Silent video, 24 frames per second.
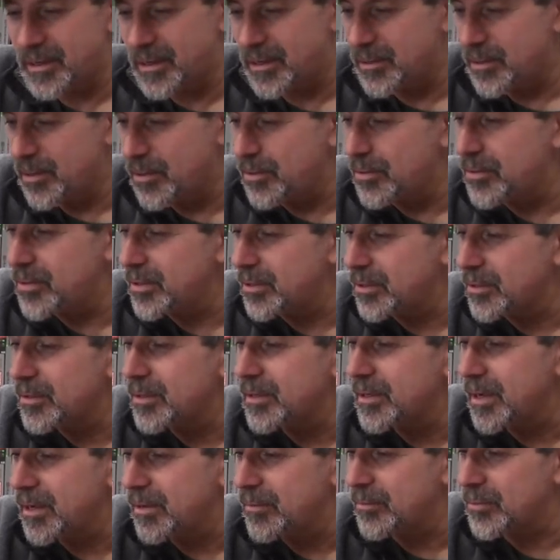another dealer
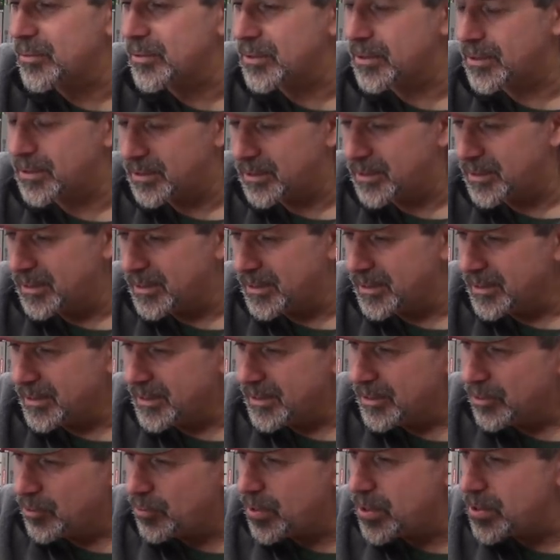that was
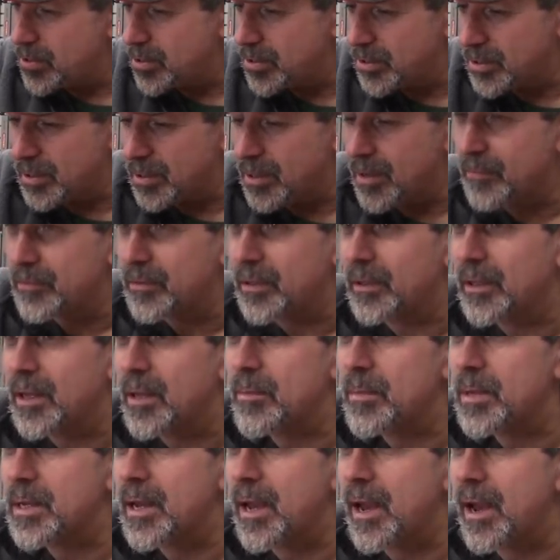gracious enough to let
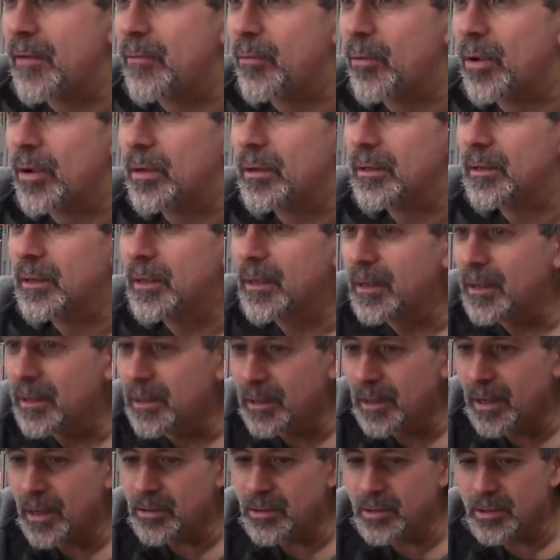me have one
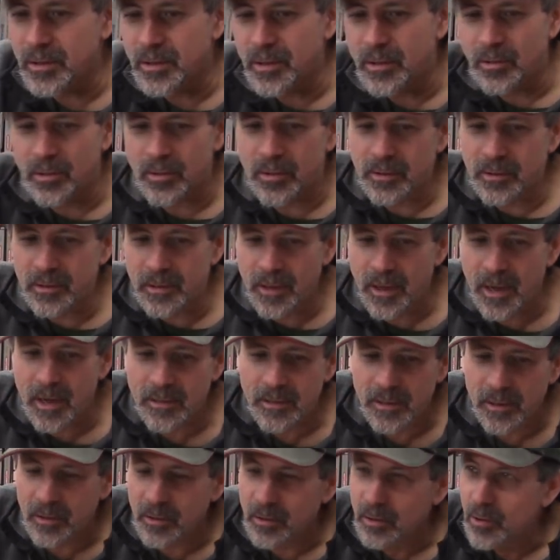as a dealer, you know, at
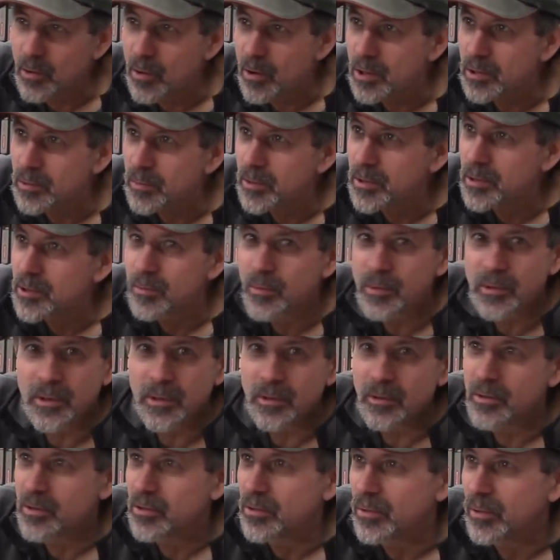dealer cost, which is what
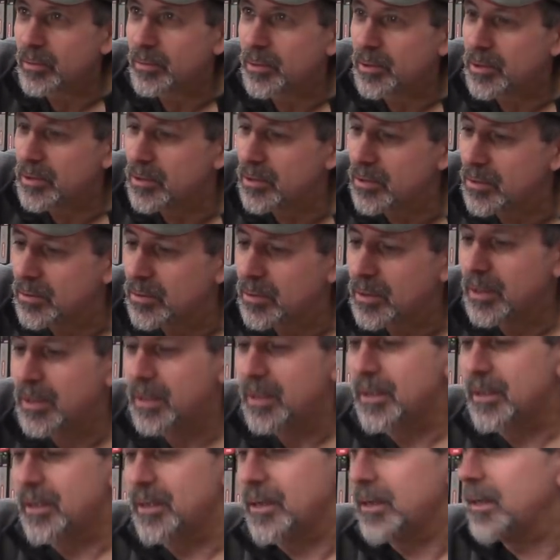dealers normally do,
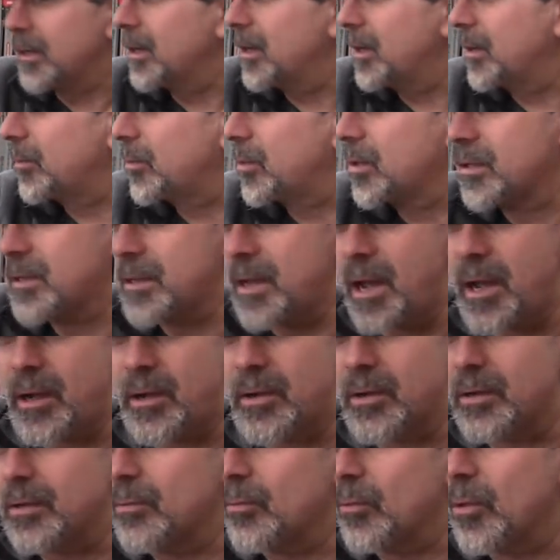because um, I
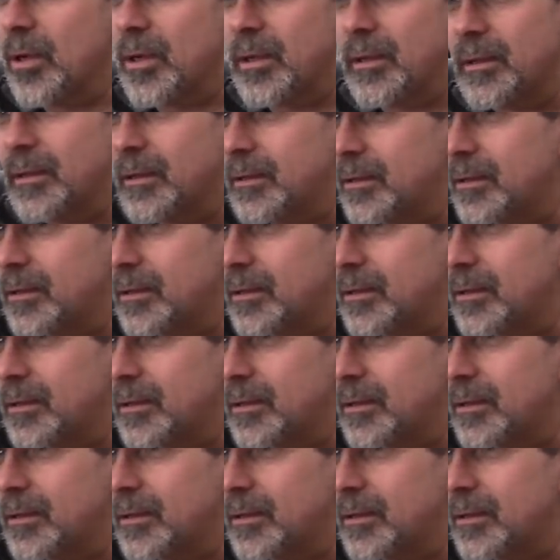couldn't wait